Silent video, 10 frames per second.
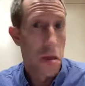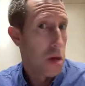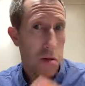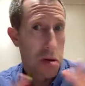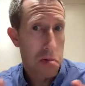
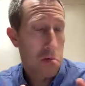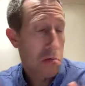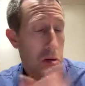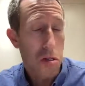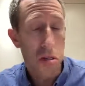They were
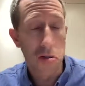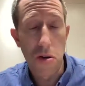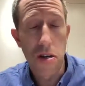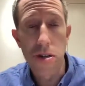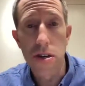just as
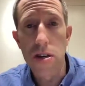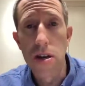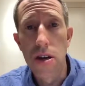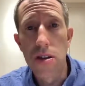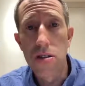crazy
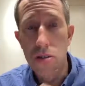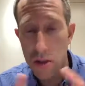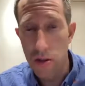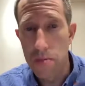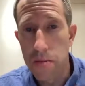to
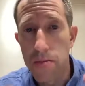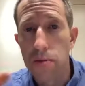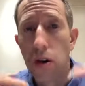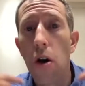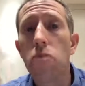their
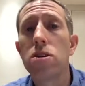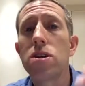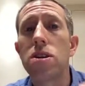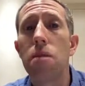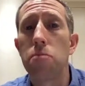own
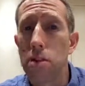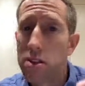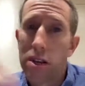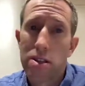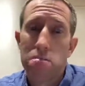
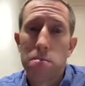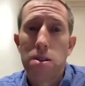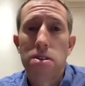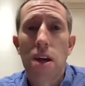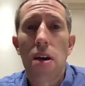contemporaries as it
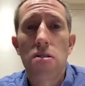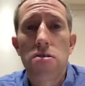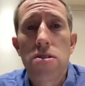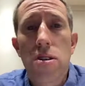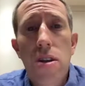might
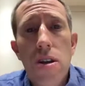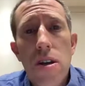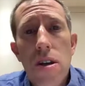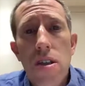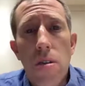sound
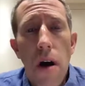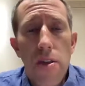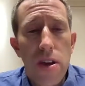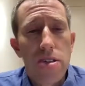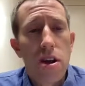in
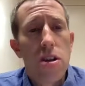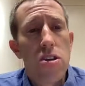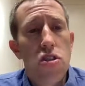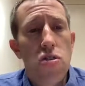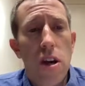this
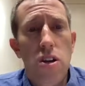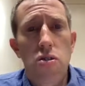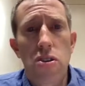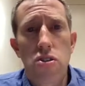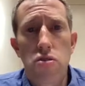
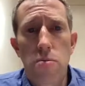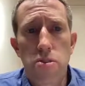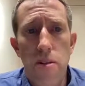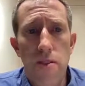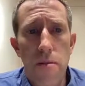introductory
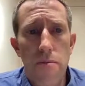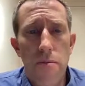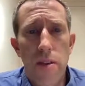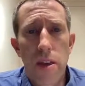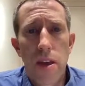description of them.
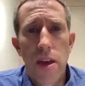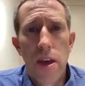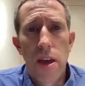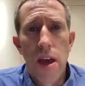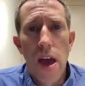
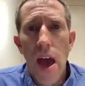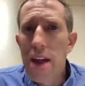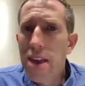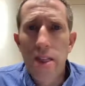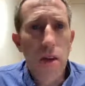
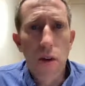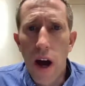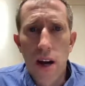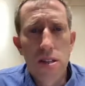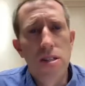And yet they were
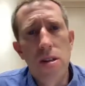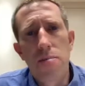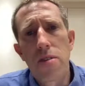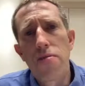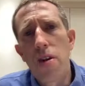onto
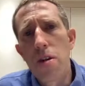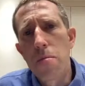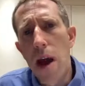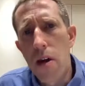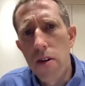something very
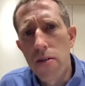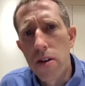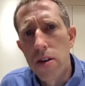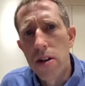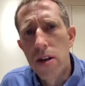powerful.